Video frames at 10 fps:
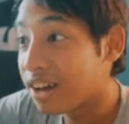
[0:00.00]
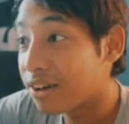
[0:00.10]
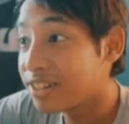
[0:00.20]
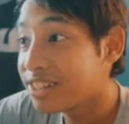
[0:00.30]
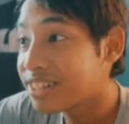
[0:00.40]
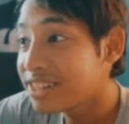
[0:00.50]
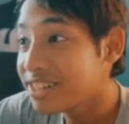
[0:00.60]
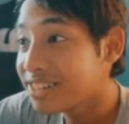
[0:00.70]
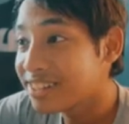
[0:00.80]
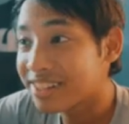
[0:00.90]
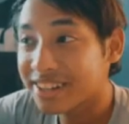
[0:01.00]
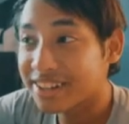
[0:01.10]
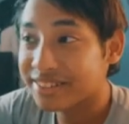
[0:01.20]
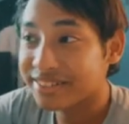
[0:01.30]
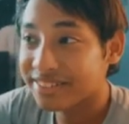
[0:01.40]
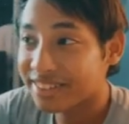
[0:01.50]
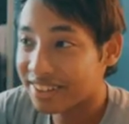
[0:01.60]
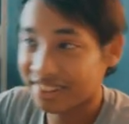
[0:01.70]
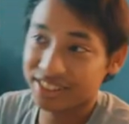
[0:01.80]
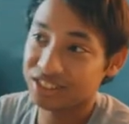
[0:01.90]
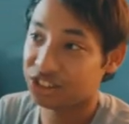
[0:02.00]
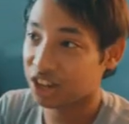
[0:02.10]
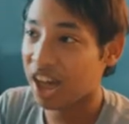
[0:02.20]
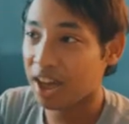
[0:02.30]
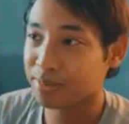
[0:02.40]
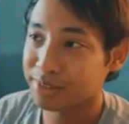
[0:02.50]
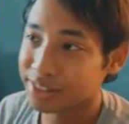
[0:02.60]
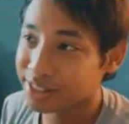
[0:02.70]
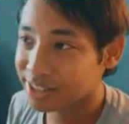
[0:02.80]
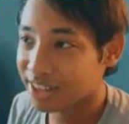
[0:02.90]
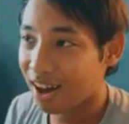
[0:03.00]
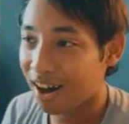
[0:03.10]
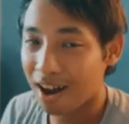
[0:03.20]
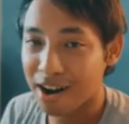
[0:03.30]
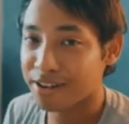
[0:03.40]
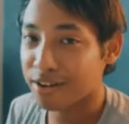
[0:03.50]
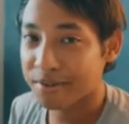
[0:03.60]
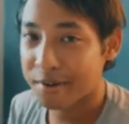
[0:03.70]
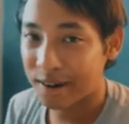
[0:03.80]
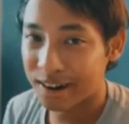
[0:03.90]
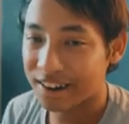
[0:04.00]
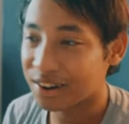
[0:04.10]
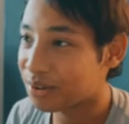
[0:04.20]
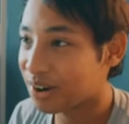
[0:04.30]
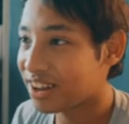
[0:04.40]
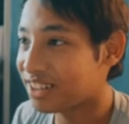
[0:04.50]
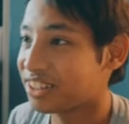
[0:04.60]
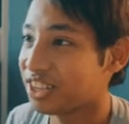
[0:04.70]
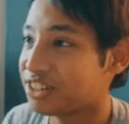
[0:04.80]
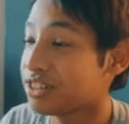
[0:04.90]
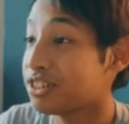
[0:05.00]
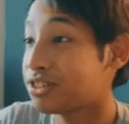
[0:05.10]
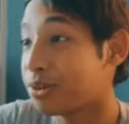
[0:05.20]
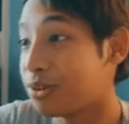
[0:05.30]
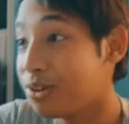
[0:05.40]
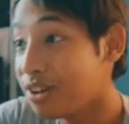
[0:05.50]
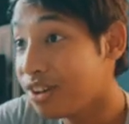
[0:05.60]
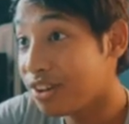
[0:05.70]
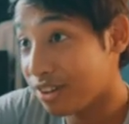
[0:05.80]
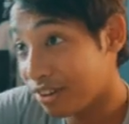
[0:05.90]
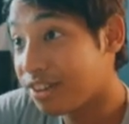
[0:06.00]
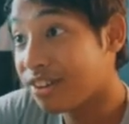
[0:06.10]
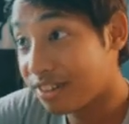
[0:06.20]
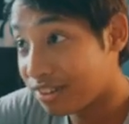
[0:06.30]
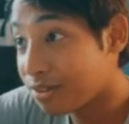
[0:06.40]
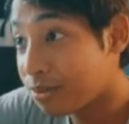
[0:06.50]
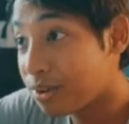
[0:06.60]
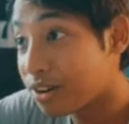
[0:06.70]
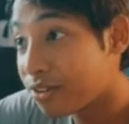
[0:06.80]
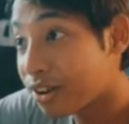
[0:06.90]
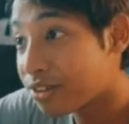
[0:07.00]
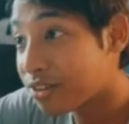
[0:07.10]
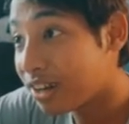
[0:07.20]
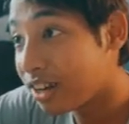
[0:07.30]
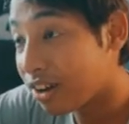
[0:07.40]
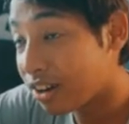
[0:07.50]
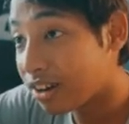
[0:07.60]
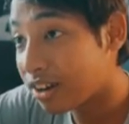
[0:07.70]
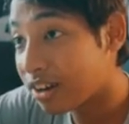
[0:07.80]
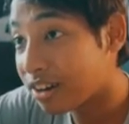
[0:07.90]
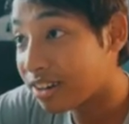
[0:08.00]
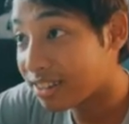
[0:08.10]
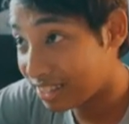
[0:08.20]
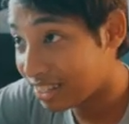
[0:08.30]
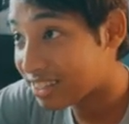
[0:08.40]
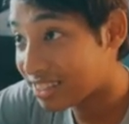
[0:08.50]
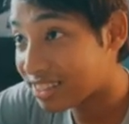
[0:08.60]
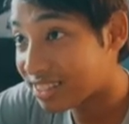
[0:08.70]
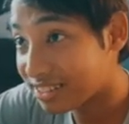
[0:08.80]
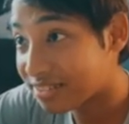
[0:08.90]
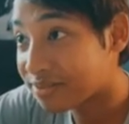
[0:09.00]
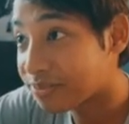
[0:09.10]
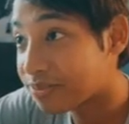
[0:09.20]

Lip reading: Now this is the jam, this is the heart of our color grading section. So we are going to dig on this.